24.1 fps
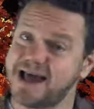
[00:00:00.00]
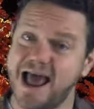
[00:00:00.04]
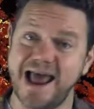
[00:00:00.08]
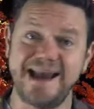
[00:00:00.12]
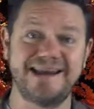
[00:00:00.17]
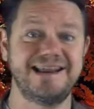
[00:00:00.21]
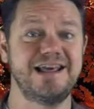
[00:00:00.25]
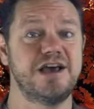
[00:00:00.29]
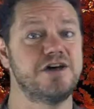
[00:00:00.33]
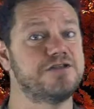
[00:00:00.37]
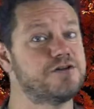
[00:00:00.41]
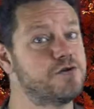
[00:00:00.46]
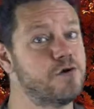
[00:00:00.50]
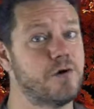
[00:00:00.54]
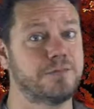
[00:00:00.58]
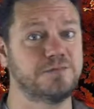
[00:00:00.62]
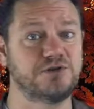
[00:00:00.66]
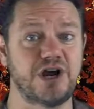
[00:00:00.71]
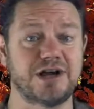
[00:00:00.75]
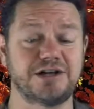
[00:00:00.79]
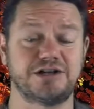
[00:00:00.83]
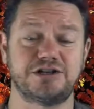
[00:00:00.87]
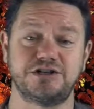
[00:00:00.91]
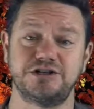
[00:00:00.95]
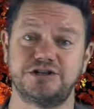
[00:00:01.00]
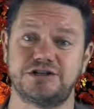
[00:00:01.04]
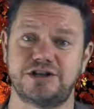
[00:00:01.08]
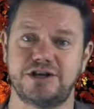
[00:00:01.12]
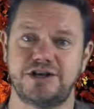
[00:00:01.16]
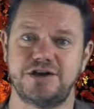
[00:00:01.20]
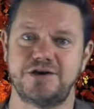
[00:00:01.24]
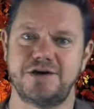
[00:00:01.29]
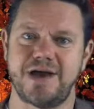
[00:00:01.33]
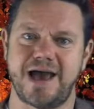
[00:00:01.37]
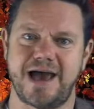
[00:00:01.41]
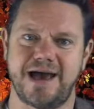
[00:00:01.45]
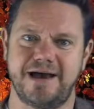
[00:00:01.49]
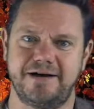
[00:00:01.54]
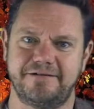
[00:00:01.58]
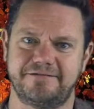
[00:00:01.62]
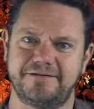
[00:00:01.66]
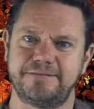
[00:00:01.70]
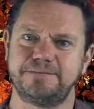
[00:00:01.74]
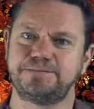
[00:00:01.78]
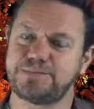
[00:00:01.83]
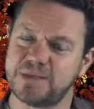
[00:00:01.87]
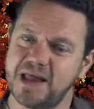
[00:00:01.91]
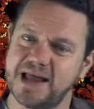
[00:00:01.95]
any other objections that you have